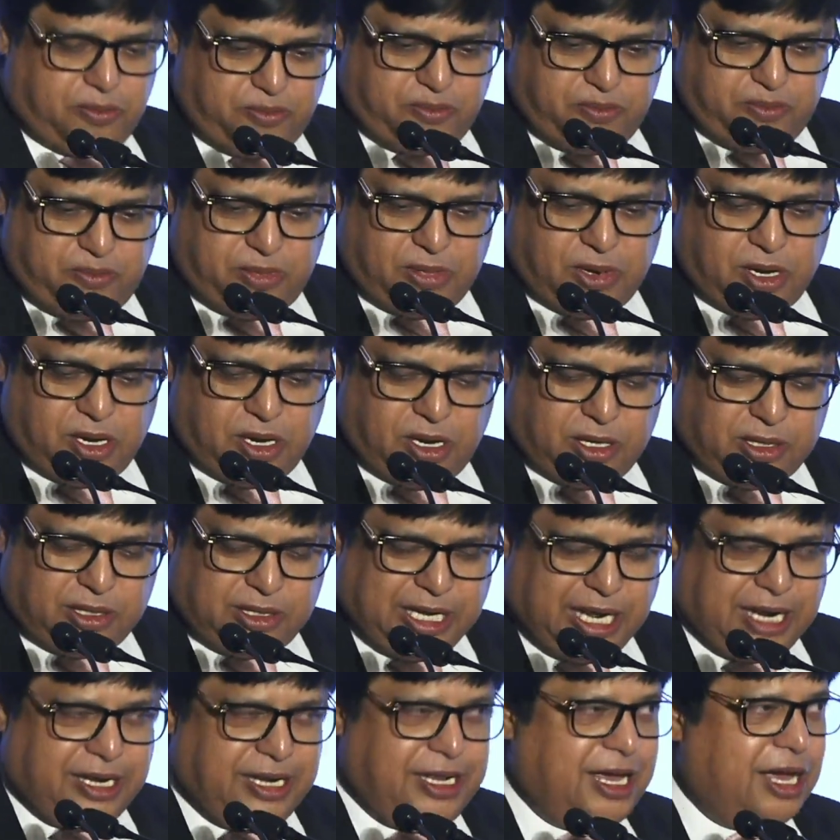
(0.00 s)

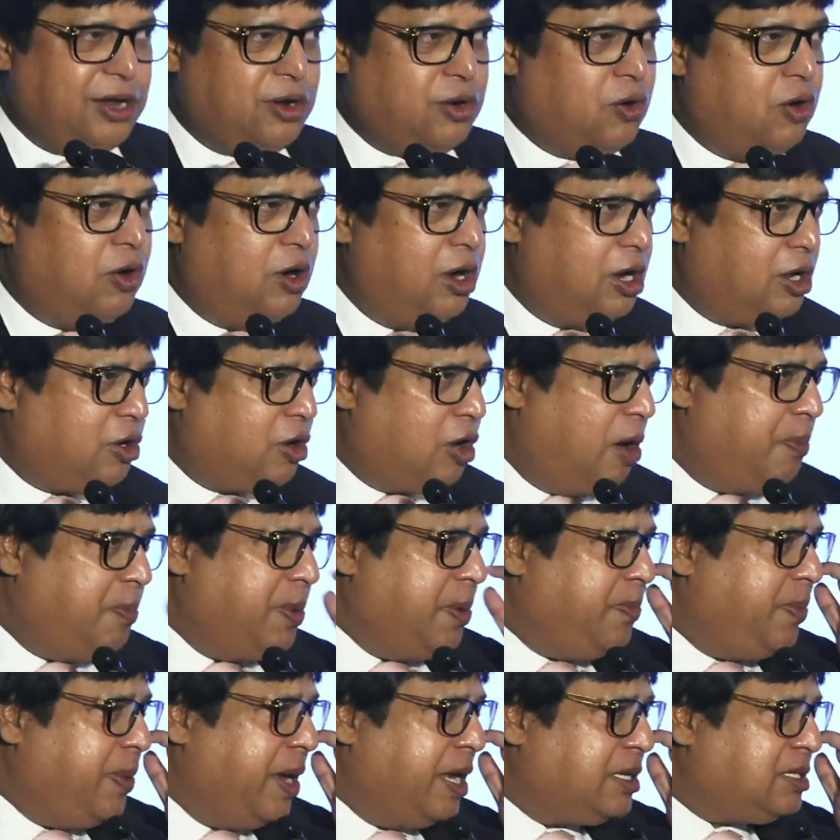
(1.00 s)
10-year-old
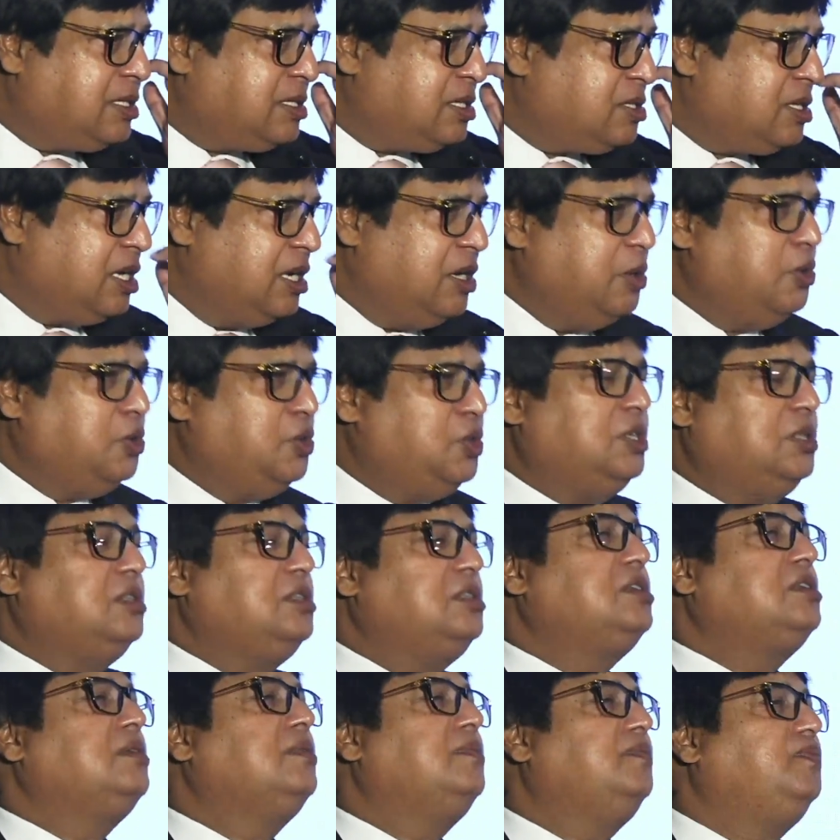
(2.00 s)
copy-paste
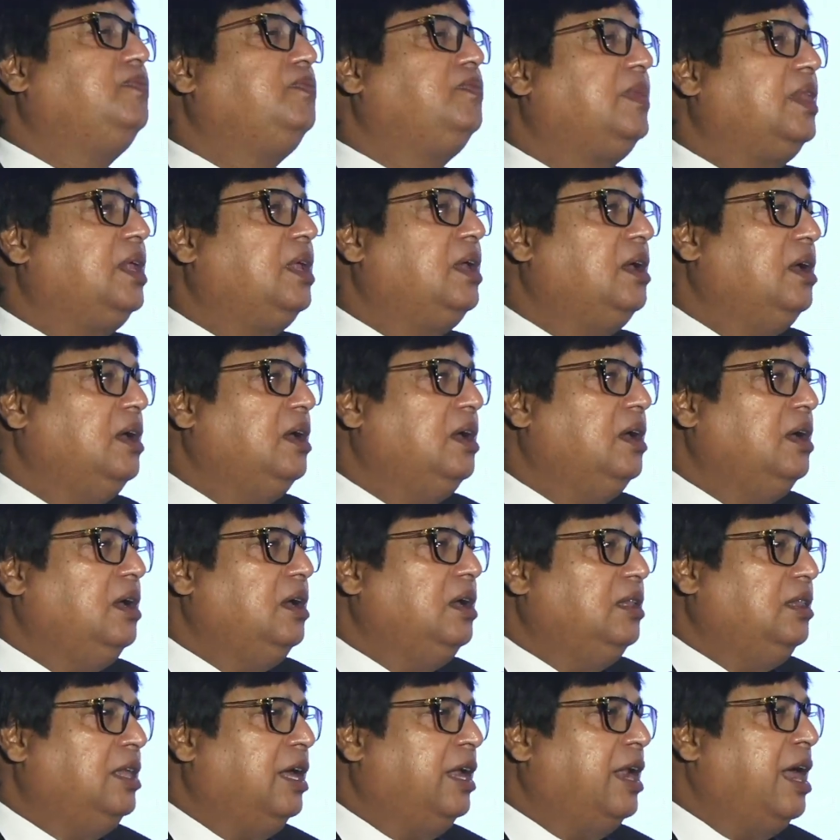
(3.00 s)
solutions.
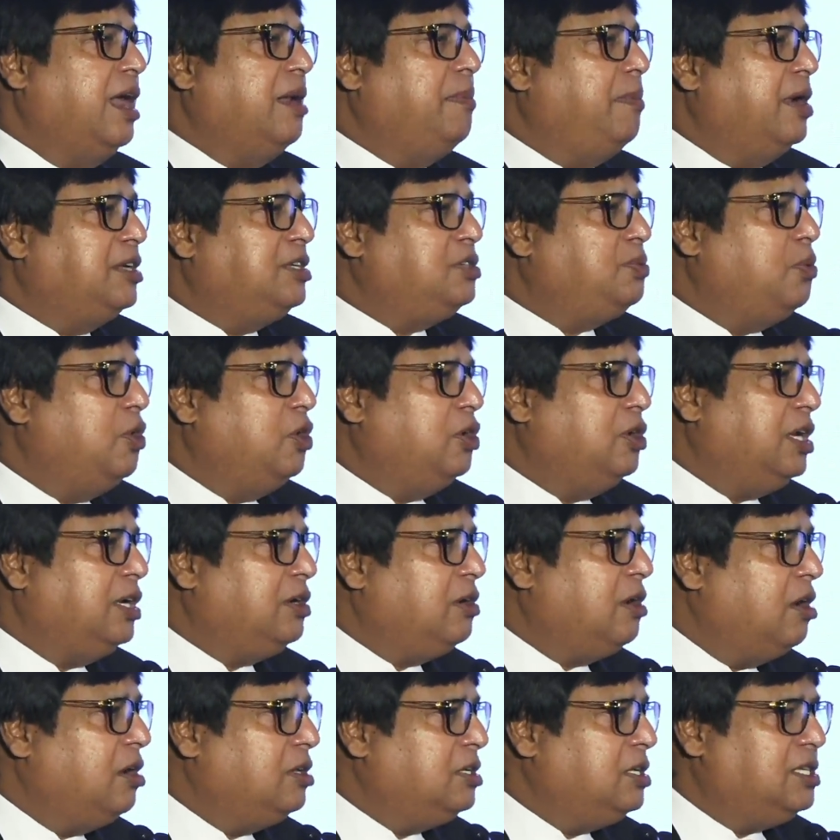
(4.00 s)
There are much more
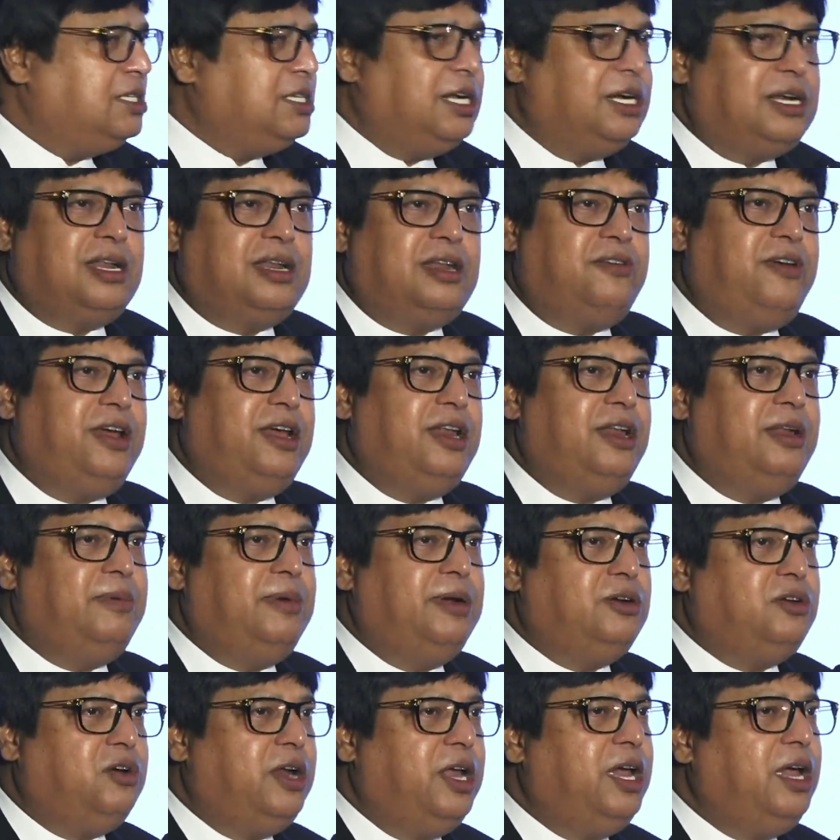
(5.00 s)
technologies that are
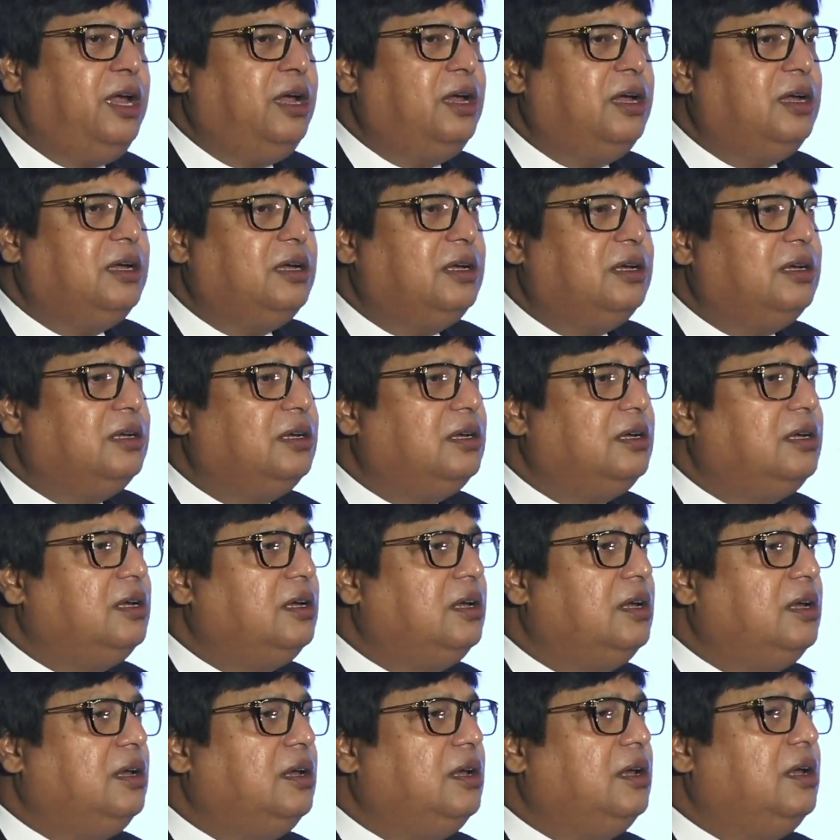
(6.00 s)
available today.
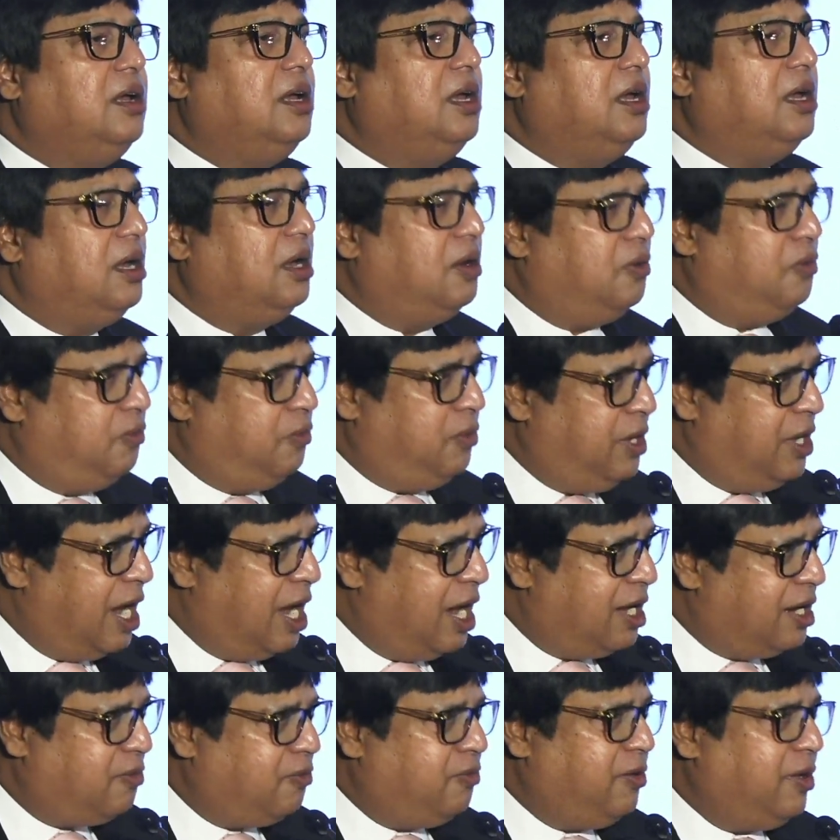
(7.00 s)
We
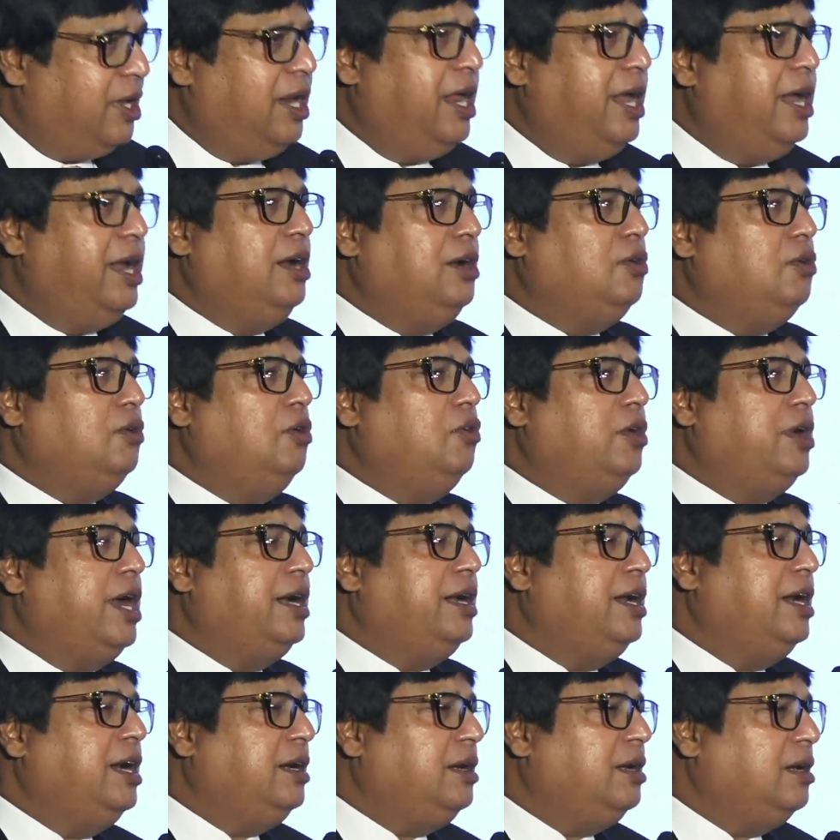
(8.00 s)
are willing to look
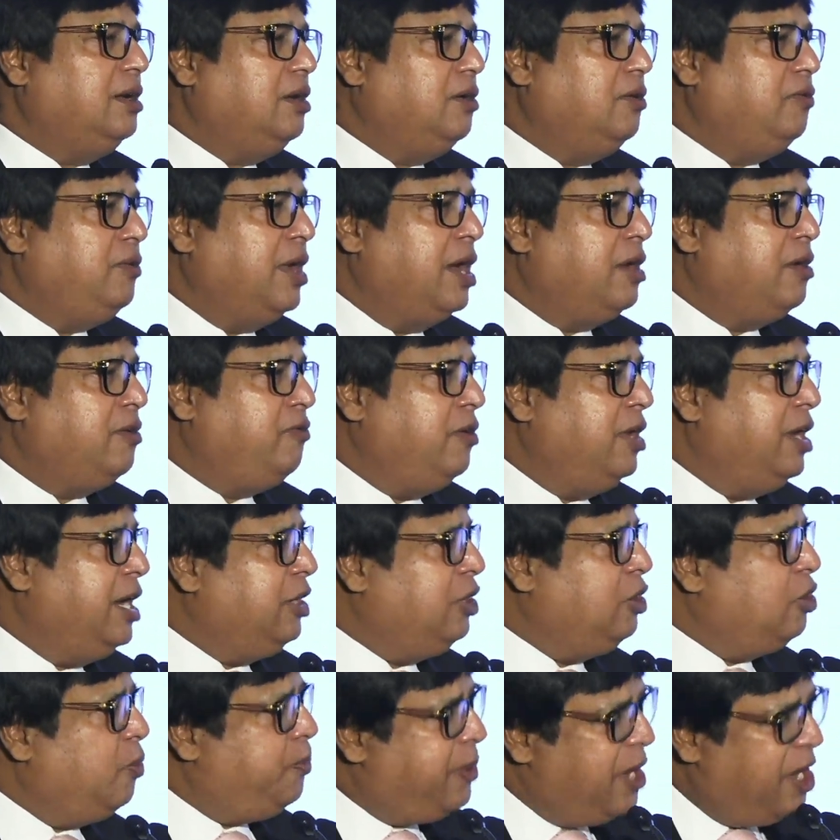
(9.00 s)
at it. We are
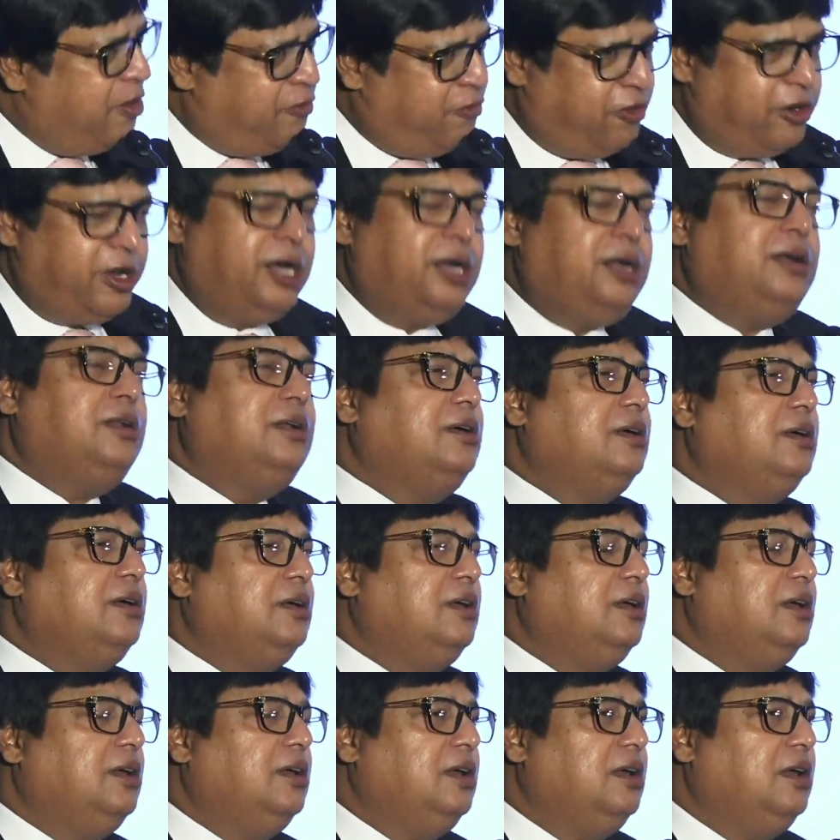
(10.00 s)
willing to pay for it.
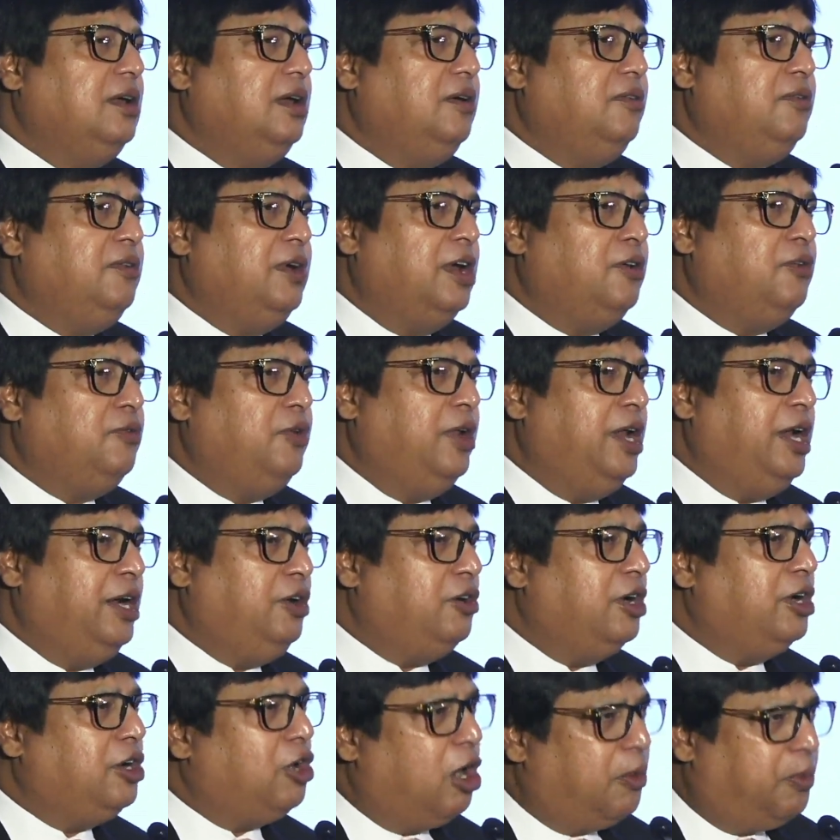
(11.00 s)
We are willing
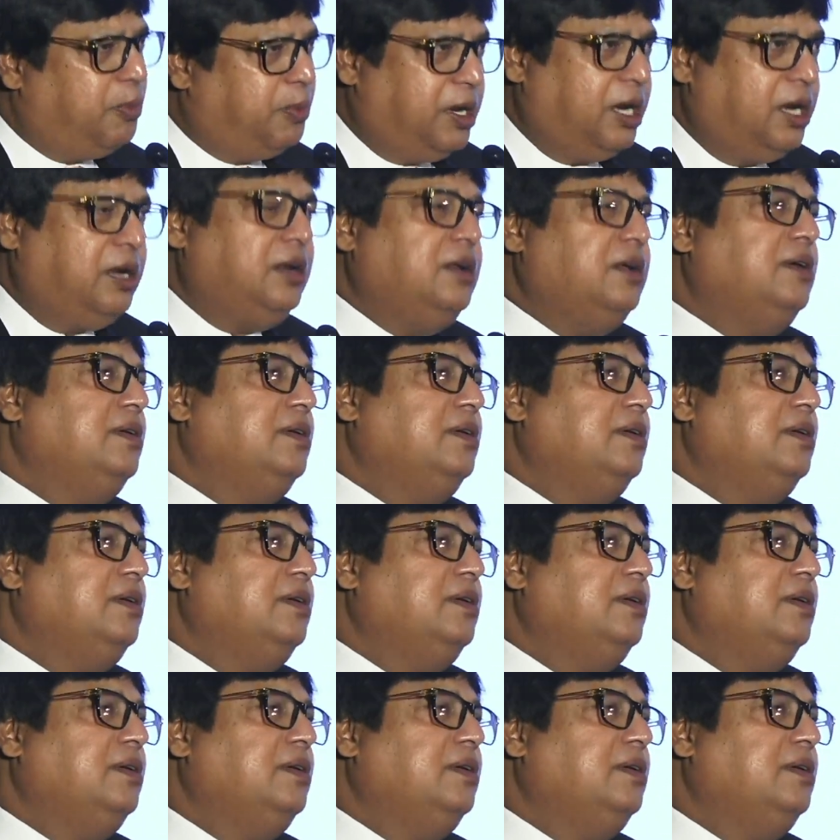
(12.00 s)
to adopt it.